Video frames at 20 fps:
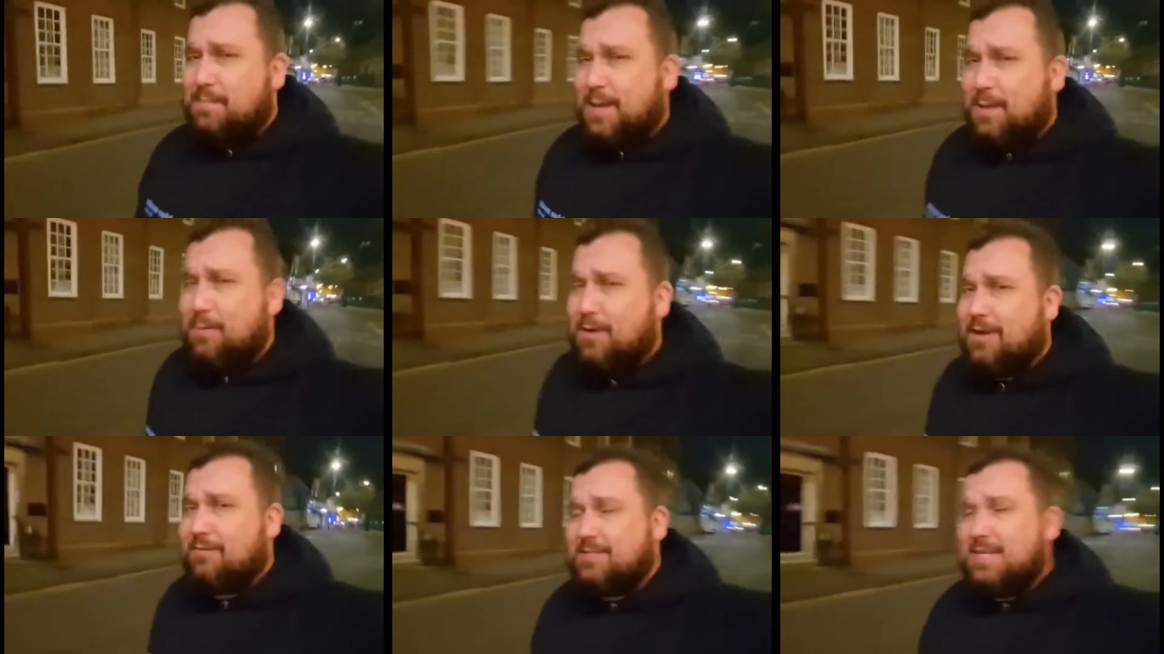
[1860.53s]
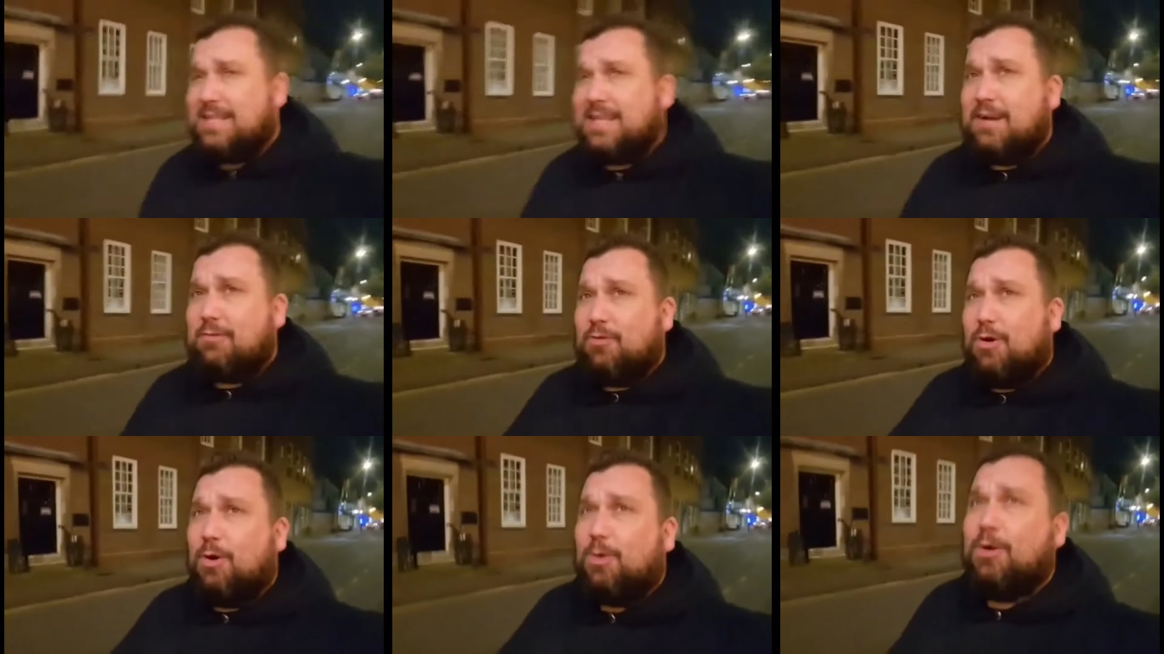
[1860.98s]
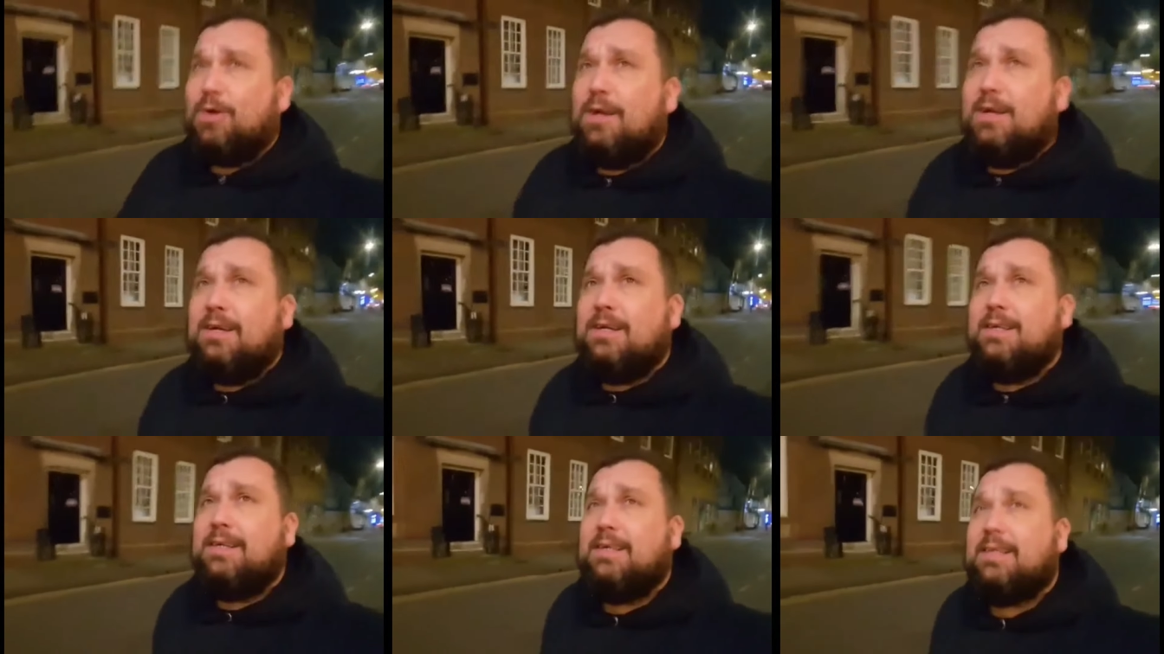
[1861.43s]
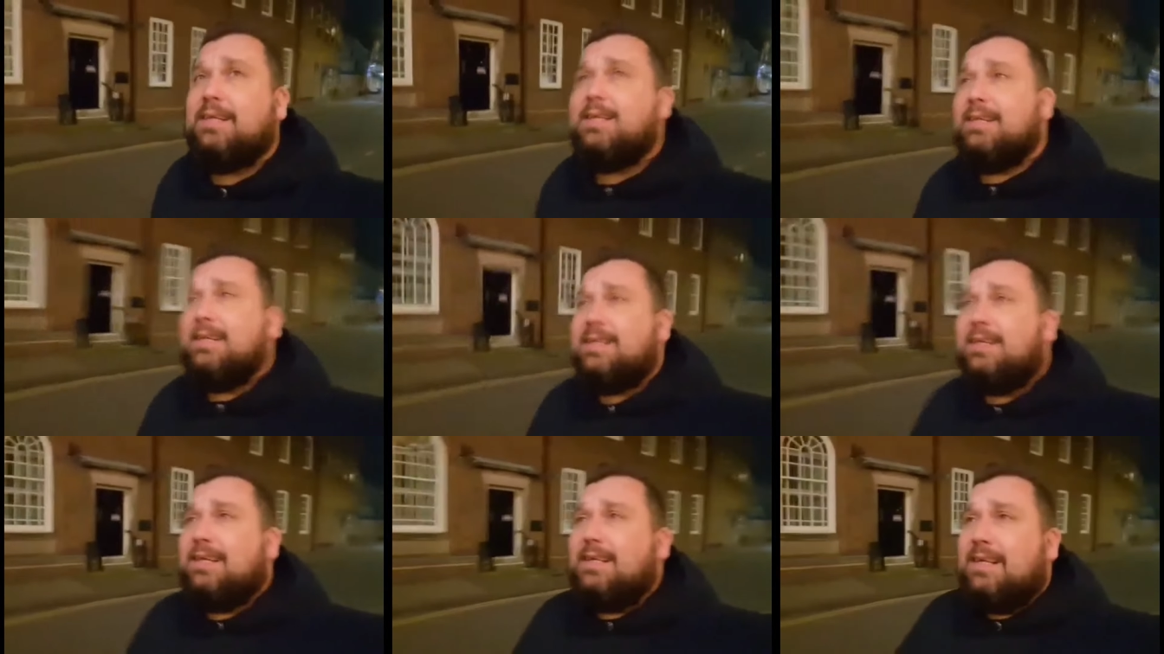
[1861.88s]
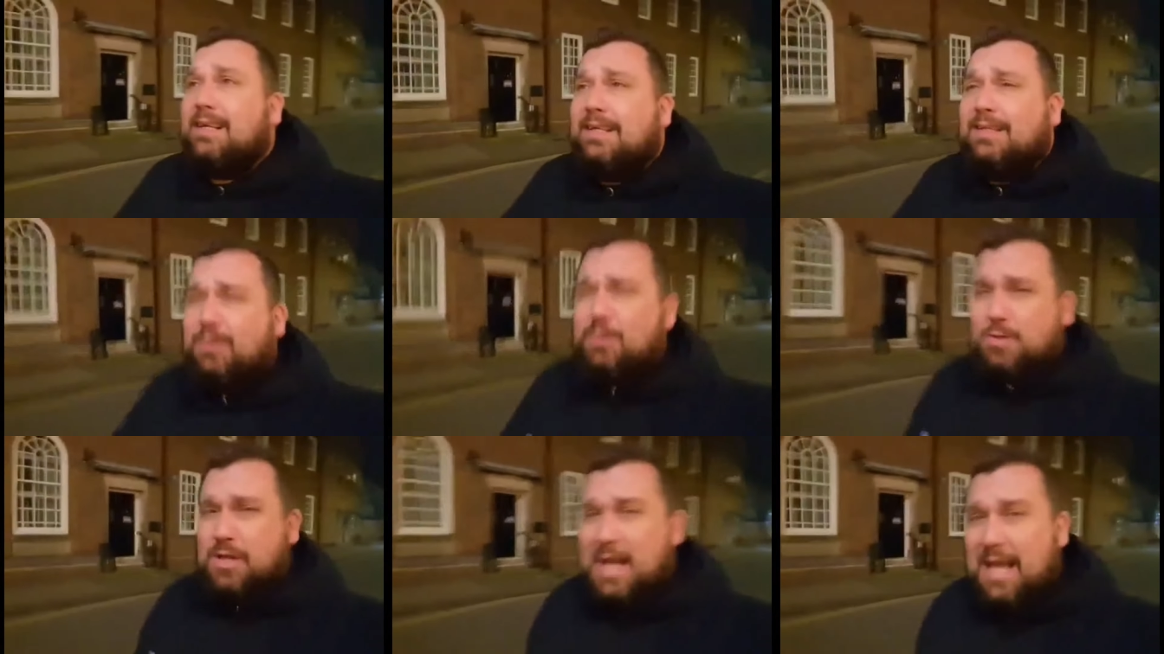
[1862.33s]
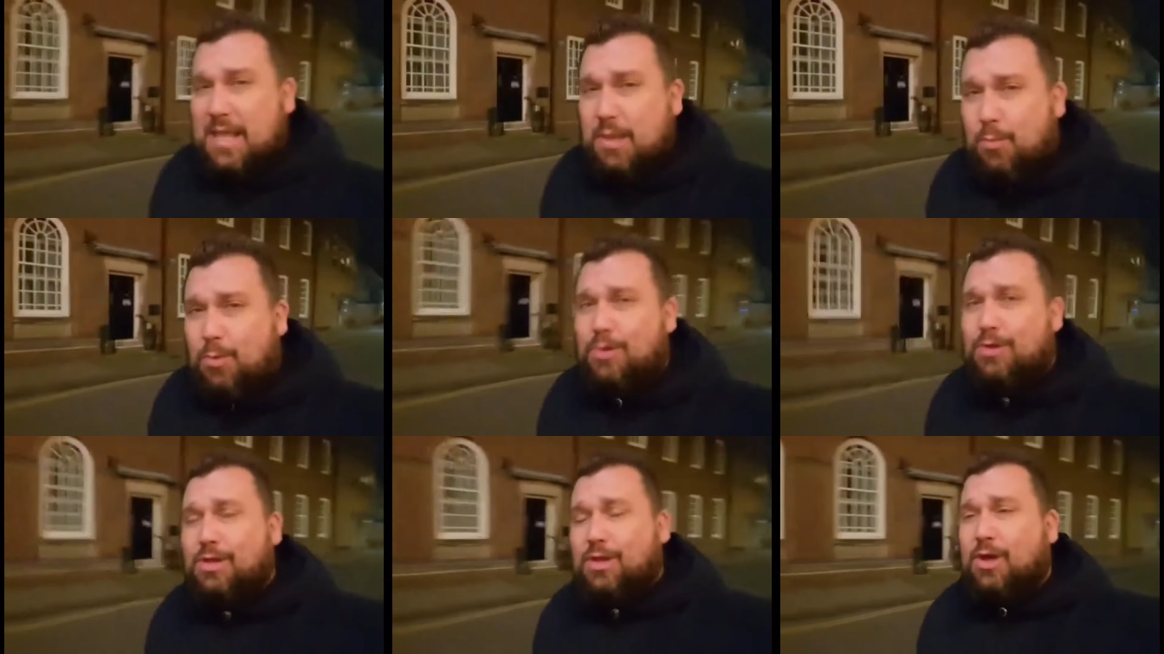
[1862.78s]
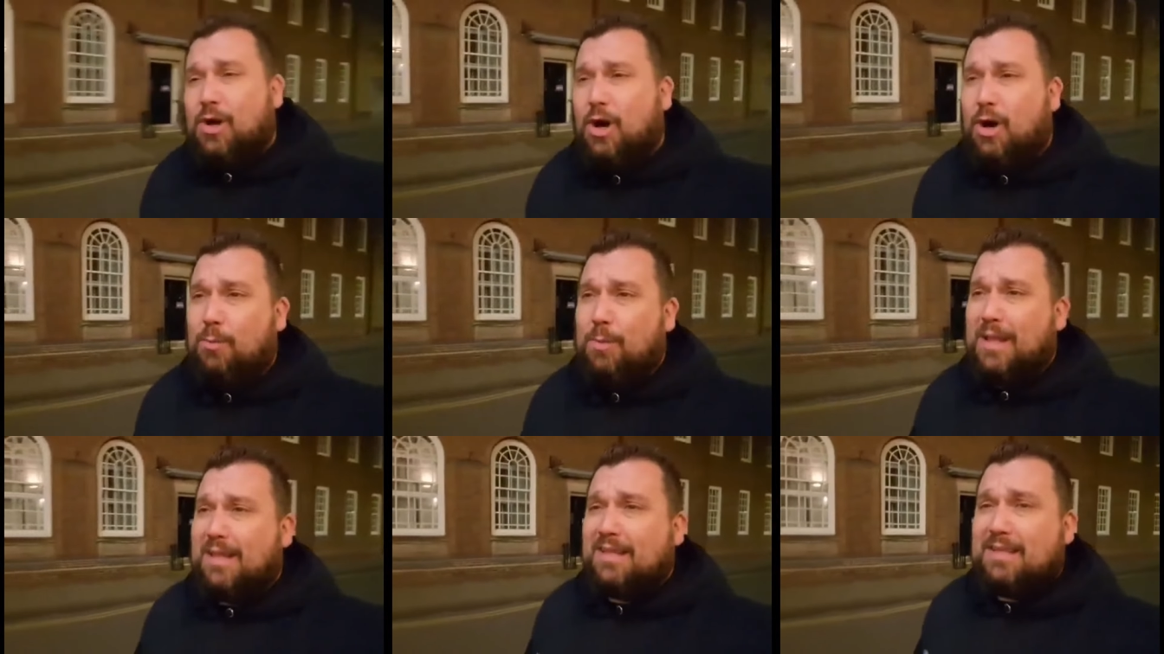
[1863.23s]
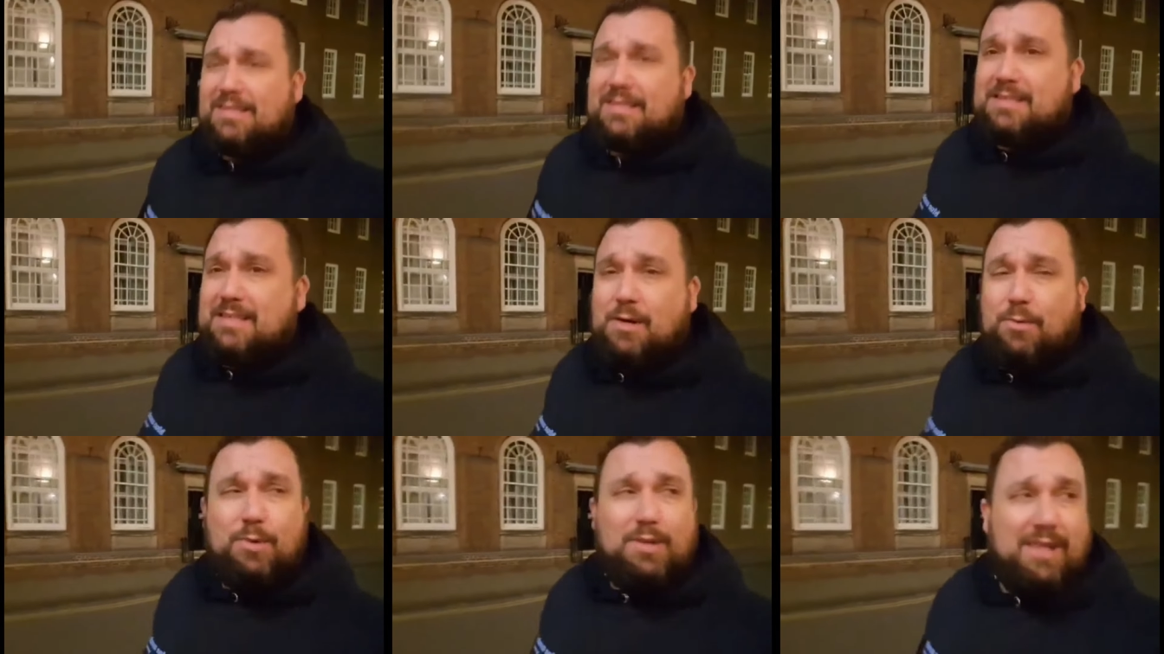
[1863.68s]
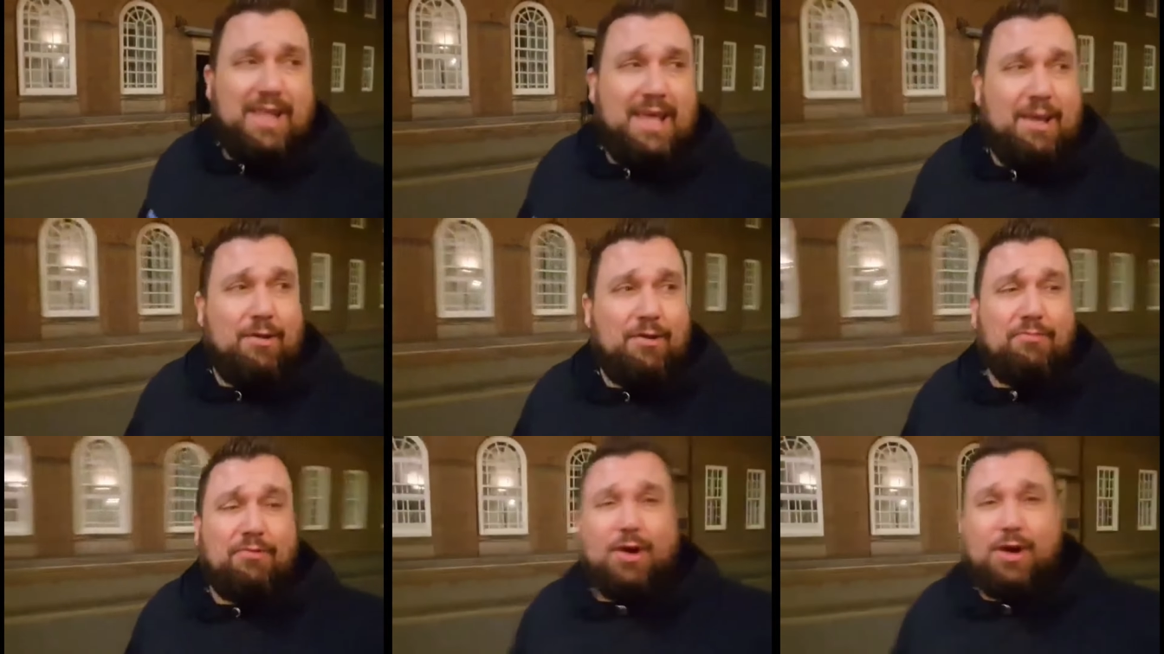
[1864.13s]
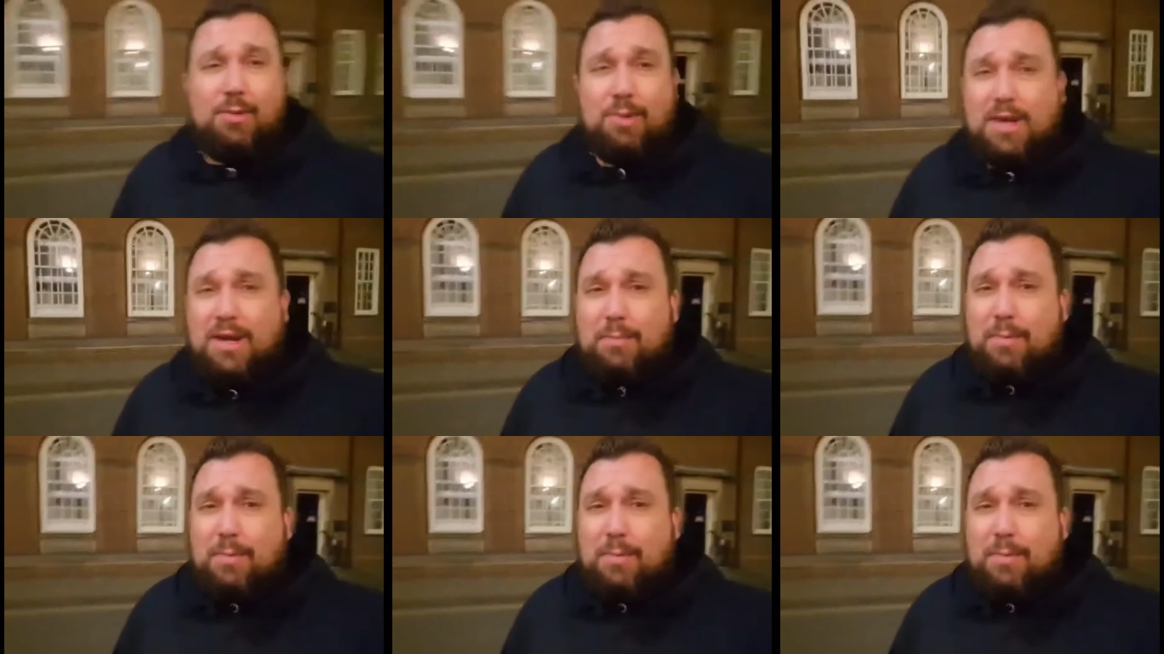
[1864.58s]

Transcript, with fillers: me when I've said that wrong. Not sure how you would in the comment because I still wouldn't hear it right, would I?